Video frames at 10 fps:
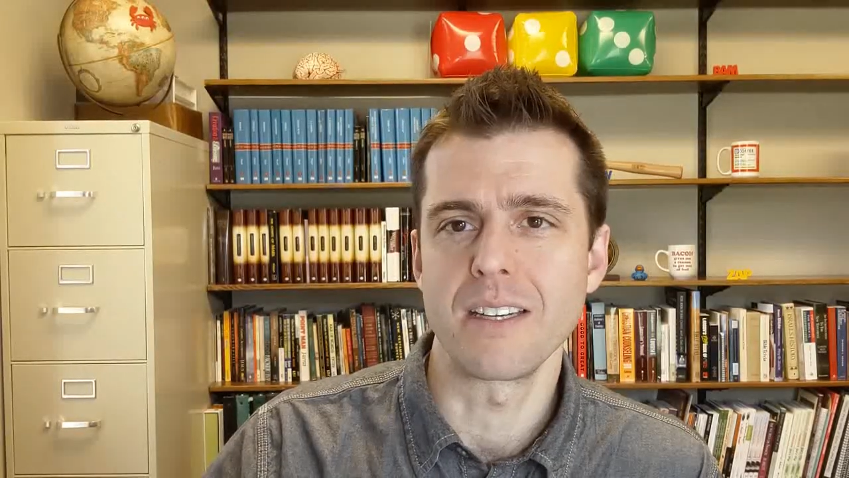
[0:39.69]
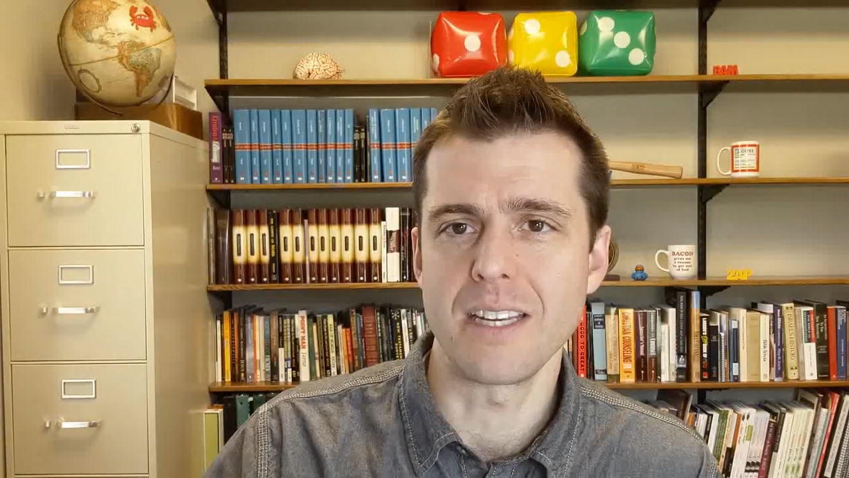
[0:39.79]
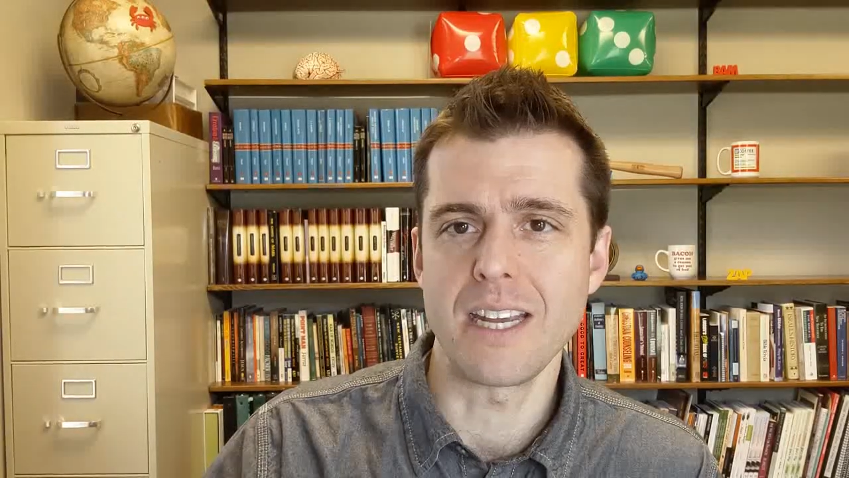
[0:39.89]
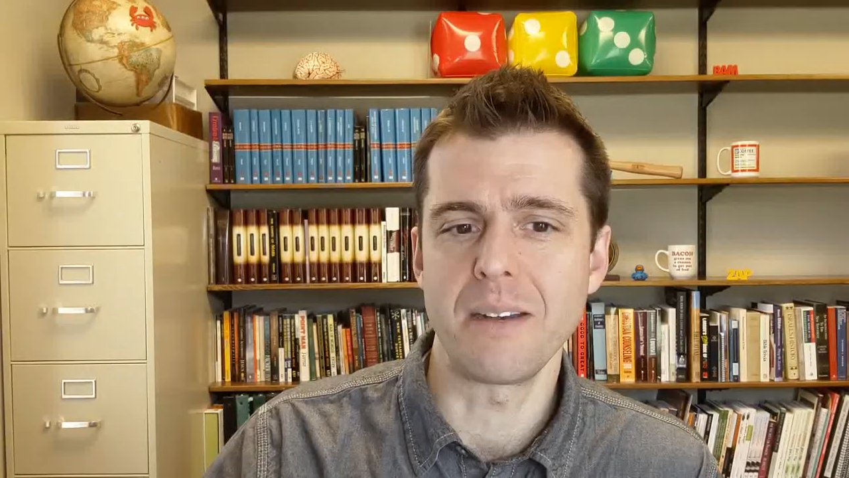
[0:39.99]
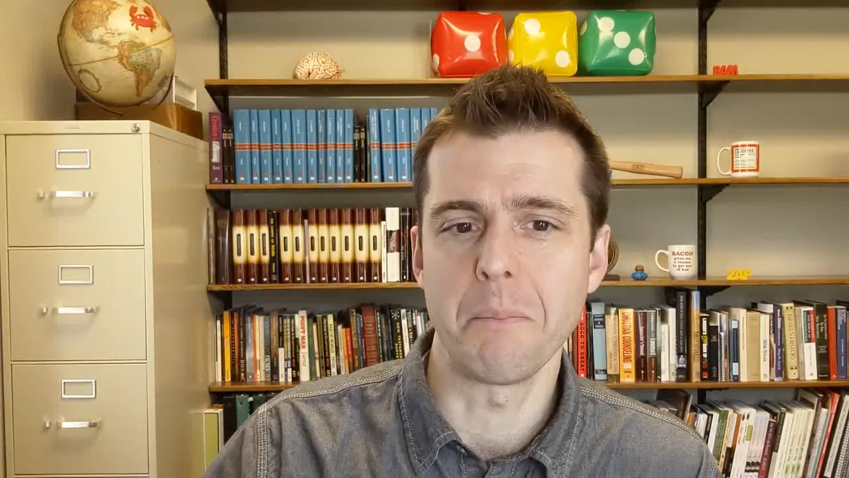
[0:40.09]

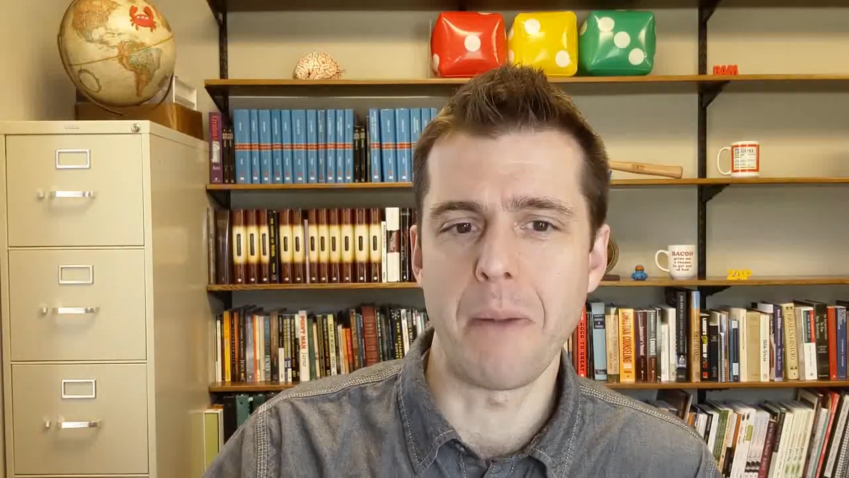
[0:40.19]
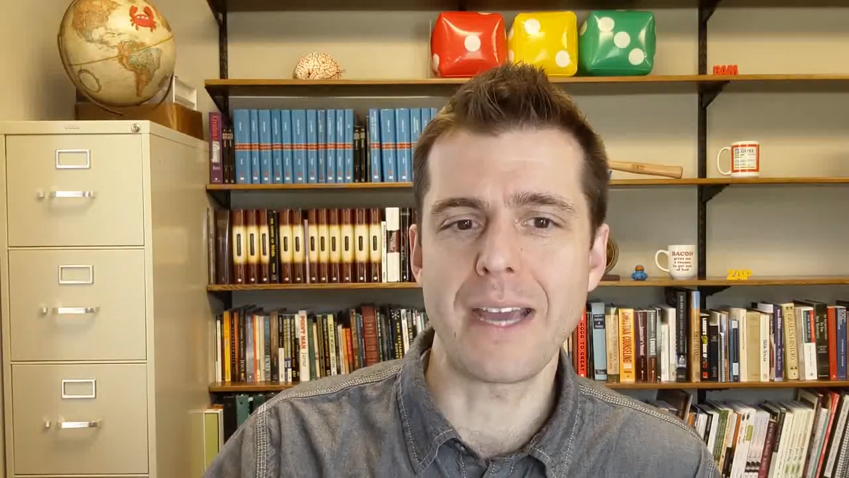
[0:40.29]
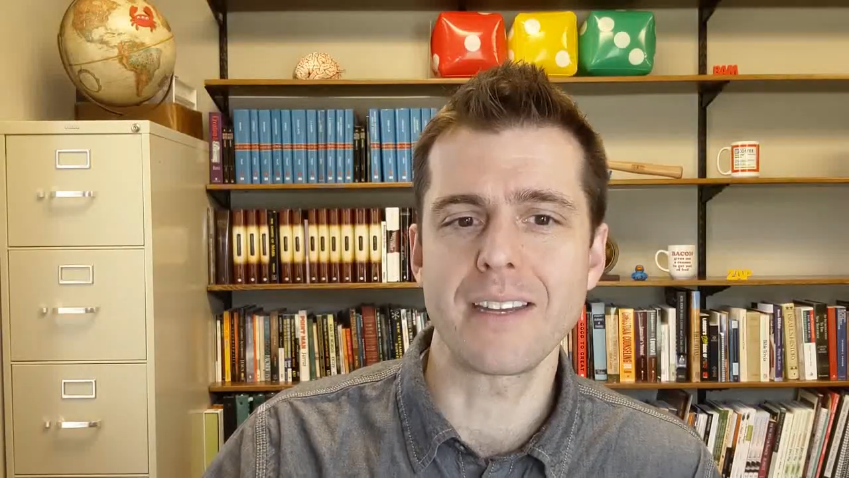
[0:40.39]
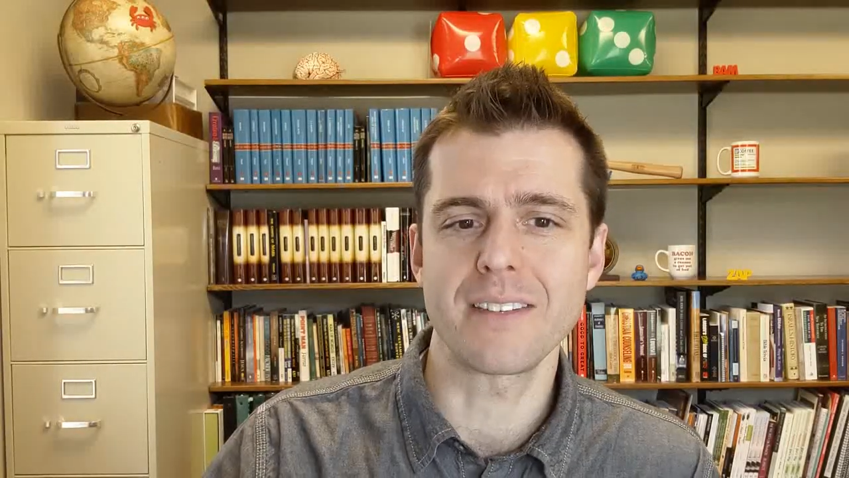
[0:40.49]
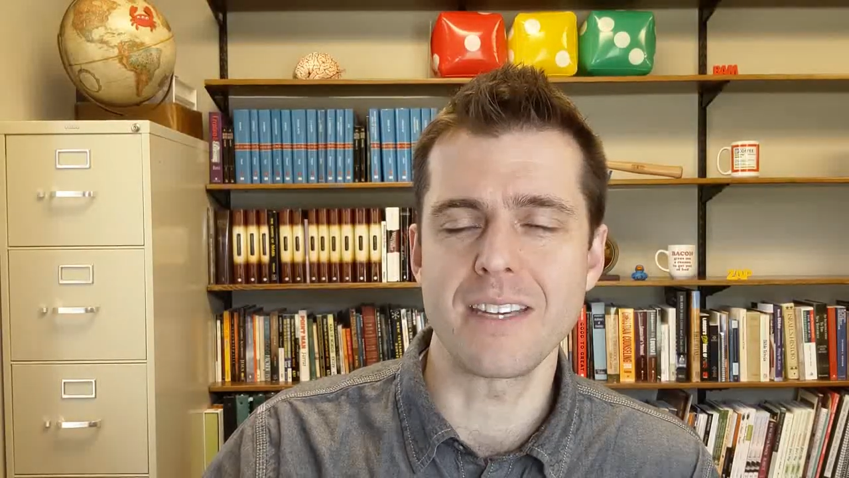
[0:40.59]
need
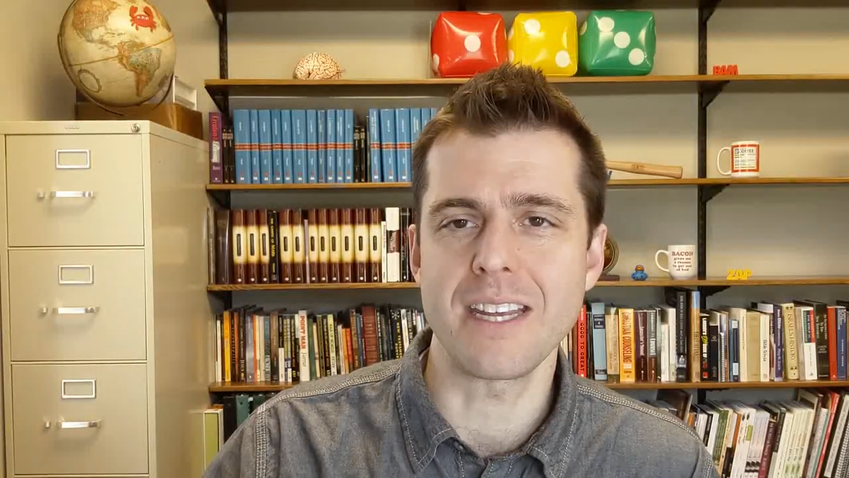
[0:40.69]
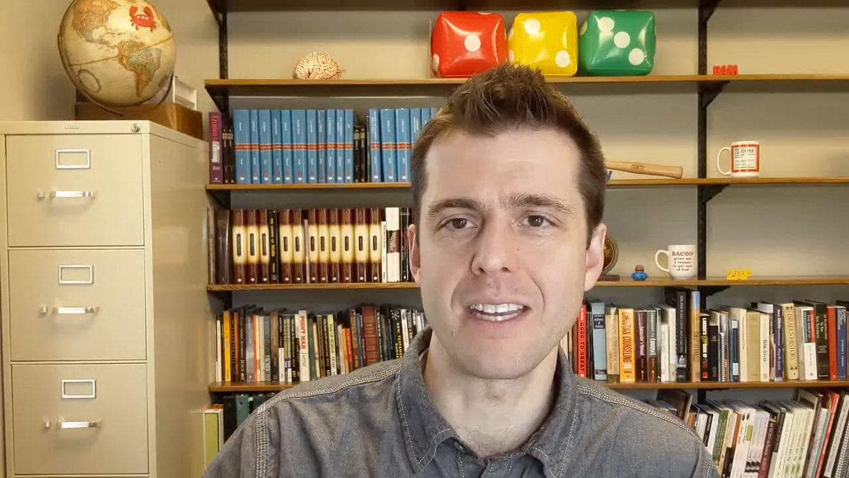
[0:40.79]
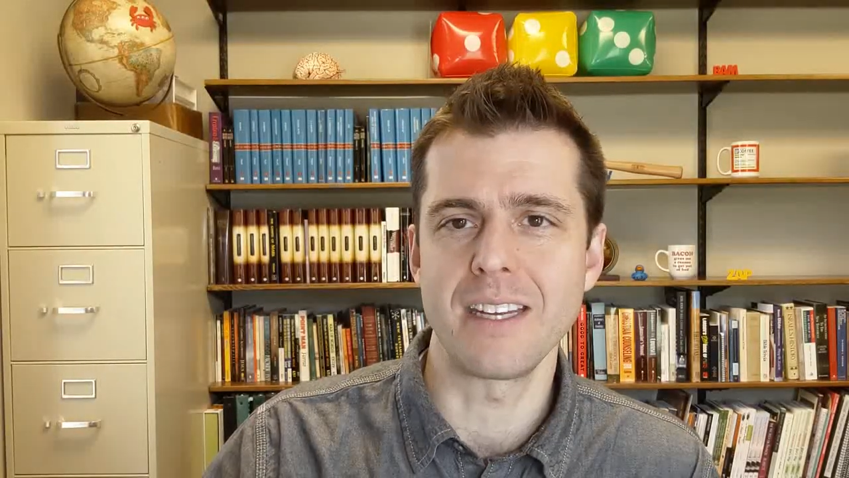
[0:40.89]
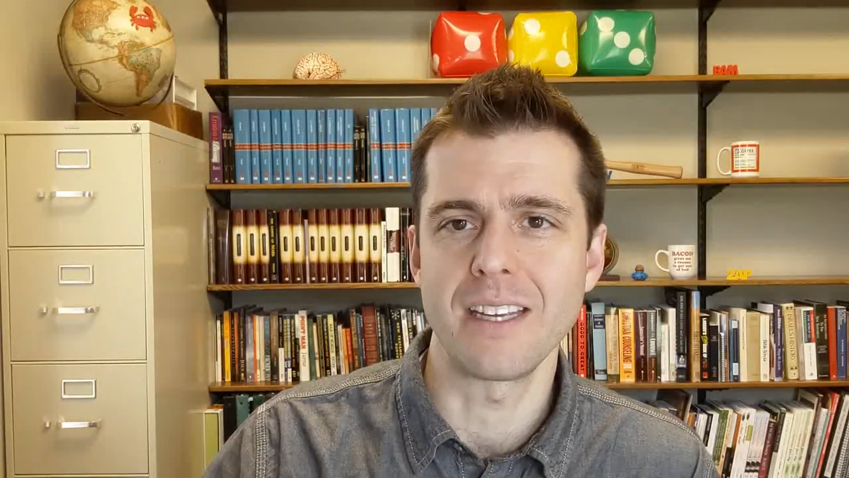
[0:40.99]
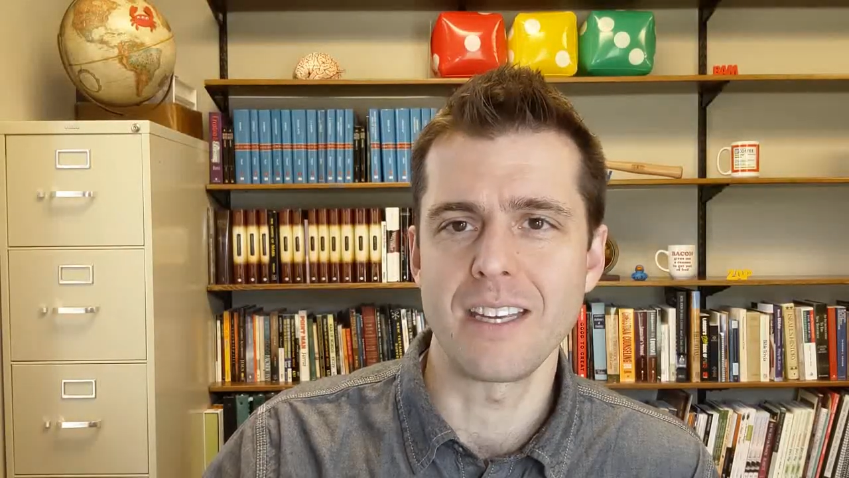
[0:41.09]
minus
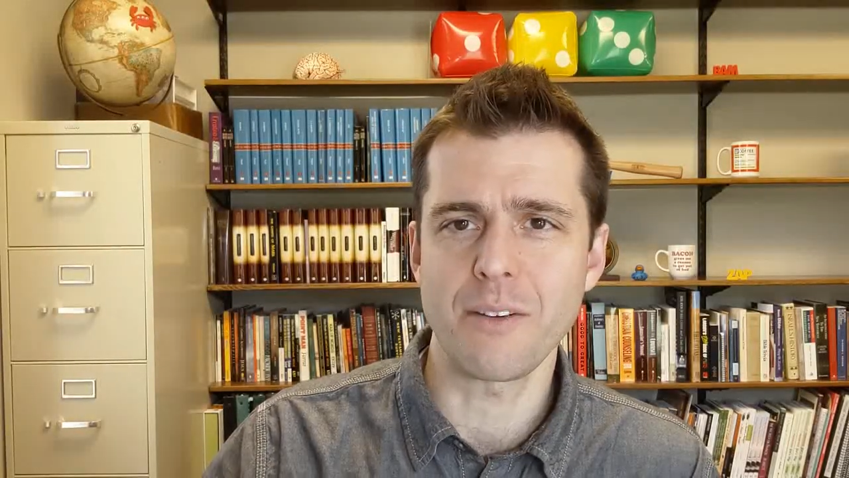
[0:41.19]
need